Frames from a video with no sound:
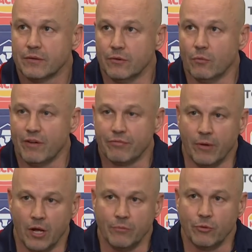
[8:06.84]
You're away from
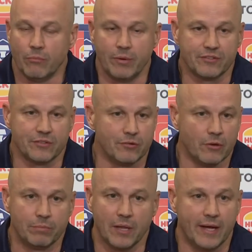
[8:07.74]
home, you're on buses, you're
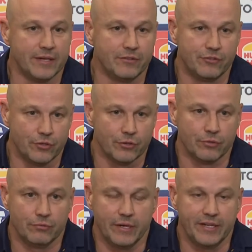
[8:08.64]
on planes,
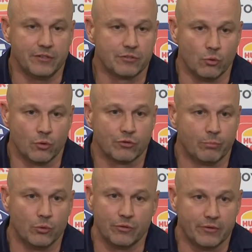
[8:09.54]
you're eating
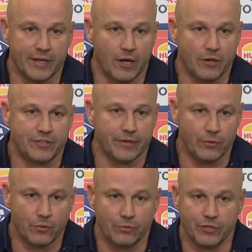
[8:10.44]
smorgasbords at a
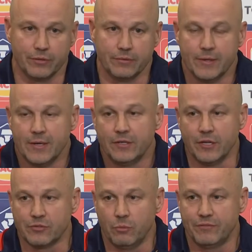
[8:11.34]
hotel.
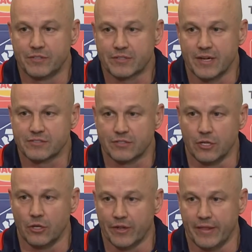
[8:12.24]
So we've discussed a
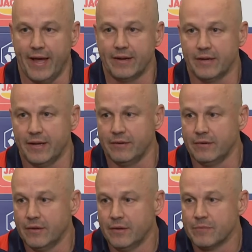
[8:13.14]
lot of that. And
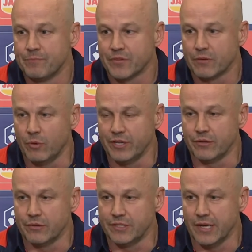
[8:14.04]
when
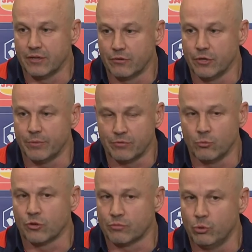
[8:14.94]
you're a young group, a
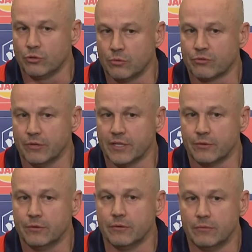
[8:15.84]
smorgasbord looks really
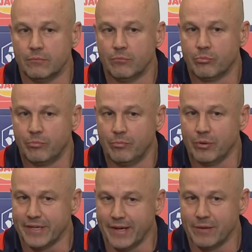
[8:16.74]
good
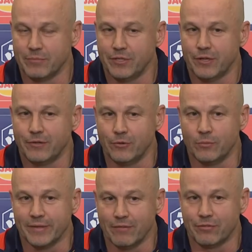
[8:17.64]
pre-game, but you don't
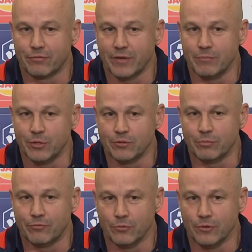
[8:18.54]
normally have 3 meals
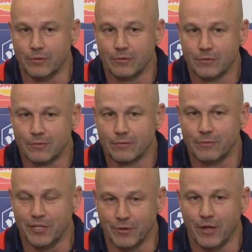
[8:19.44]
before
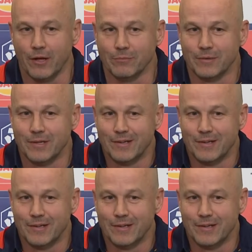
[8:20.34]
when you're at home.